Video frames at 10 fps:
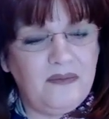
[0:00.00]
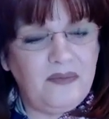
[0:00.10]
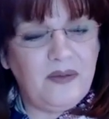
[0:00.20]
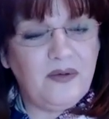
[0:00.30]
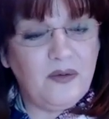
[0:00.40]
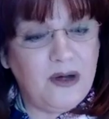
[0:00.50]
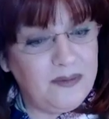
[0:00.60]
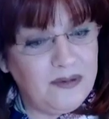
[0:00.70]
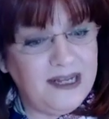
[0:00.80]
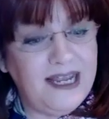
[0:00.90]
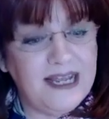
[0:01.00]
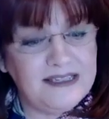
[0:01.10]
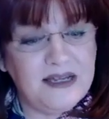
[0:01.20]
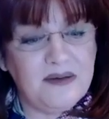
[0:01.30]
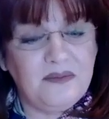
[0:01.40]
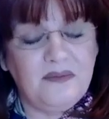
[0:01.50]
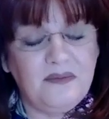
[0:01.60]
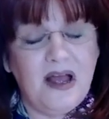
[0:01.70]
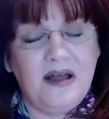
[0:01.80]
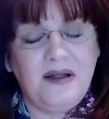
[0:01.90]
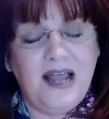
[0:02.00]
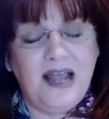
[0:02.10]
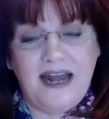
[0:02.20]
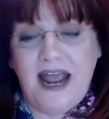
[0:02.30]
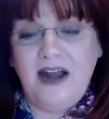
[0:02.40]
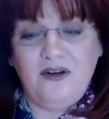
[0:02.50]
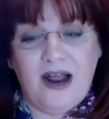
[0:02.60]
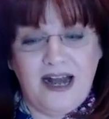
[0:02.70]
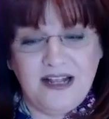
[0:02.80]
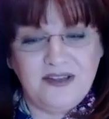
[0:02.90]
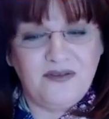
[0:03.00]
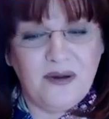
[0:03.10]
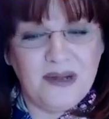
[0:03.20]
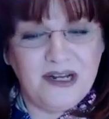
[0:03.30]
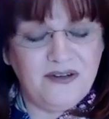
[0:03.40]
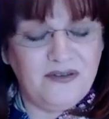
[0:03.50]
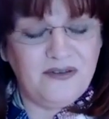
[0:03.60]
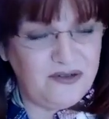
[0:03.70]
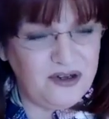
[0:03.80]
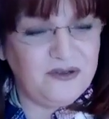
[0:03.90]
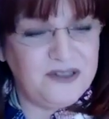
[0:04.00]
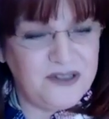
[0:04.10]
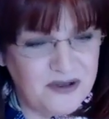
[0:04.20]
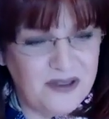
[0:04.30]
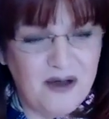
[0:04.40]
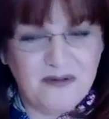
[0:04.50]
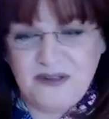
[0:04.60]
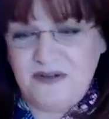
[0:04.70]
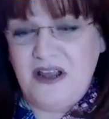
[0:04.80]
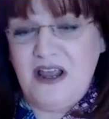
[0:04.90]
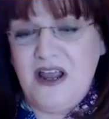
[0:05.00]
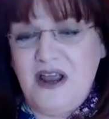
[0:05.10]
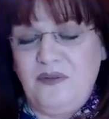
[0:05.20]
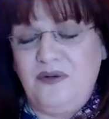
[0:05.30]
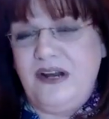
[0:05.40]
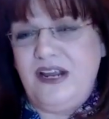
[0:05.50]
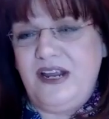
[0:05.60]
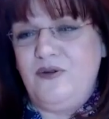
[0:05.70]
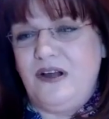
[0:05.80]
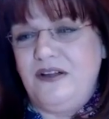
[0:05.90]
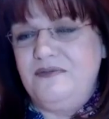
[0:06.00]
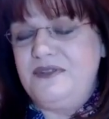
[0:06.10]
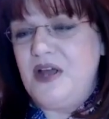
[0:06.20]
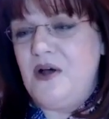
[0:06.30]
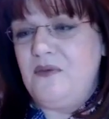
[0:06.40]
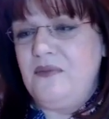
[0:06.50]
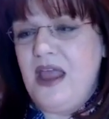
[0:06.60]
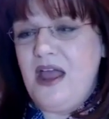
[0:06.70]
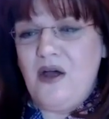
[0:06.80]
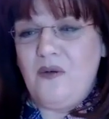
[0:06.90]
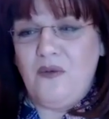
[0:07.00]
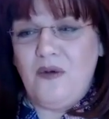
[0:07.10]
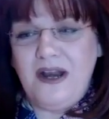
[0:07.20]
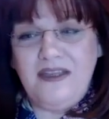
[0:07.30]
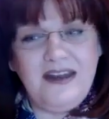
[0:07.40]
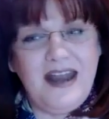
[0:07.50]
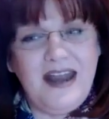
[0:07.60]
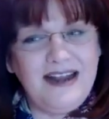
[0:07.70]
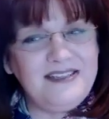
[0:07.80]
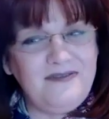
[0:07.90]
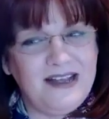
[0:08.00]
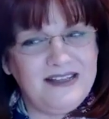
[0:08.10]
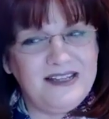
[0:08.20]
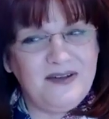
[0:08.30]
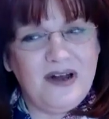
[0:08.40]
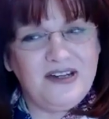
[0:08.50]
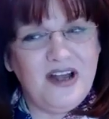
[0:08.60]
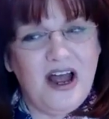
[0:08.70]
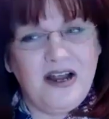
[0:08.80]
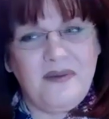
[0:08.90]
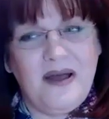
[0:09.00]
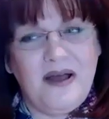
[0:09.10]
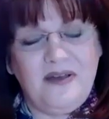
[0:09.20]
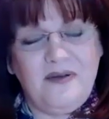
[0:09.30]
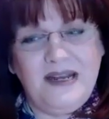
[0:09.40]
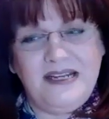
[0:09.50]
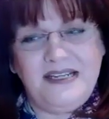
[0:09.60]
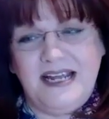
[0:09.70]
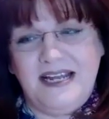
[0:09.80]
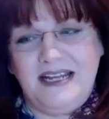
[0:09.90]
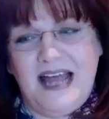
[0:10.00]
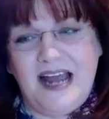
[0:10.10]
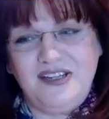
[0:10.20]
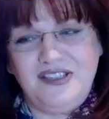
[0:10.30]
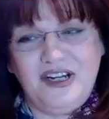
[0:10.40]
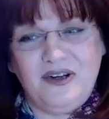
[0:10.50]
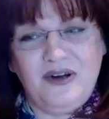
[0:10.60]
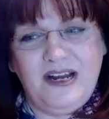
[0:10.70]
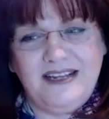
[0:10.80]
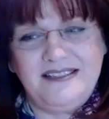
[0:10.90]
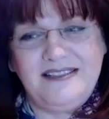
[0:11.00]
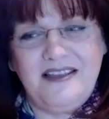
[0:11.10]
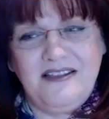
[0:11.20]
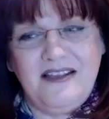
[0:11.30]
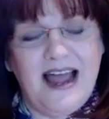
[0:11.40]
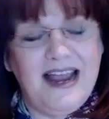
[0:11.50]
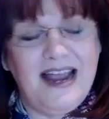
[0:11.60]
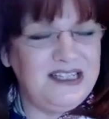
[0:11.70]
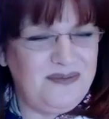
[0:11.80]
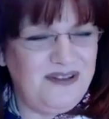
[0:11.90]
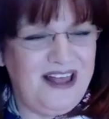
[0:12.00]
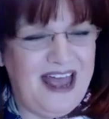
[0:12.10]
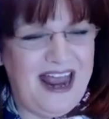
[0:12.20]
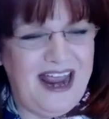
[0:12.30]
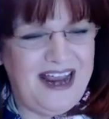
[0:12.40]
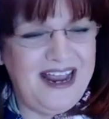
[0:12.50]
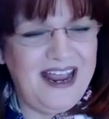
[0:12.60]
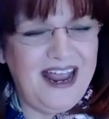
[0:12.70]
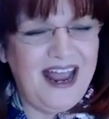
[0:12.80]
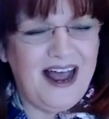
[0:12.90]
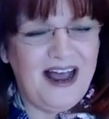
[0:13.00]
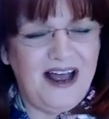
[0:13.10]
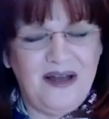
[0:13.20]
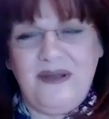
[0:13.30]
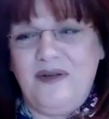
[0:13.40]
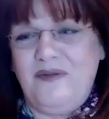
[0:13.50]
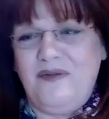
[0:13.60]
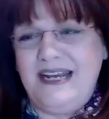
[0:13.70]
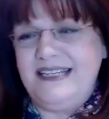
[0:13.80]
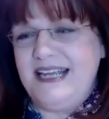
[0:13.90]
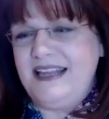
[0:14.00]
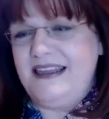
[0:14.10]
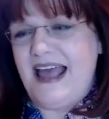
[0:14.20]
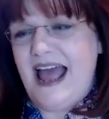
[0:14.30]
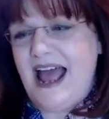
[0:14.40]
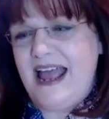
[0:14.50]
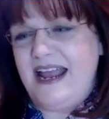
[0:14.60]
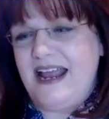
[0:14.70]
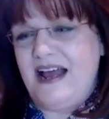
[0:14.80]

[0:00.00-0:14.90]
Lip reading: people were able to get some Con Ed credits from it too, so that was pretty cool. So one of the next events I want to talk about that we did last year is the Lines Play. And we did that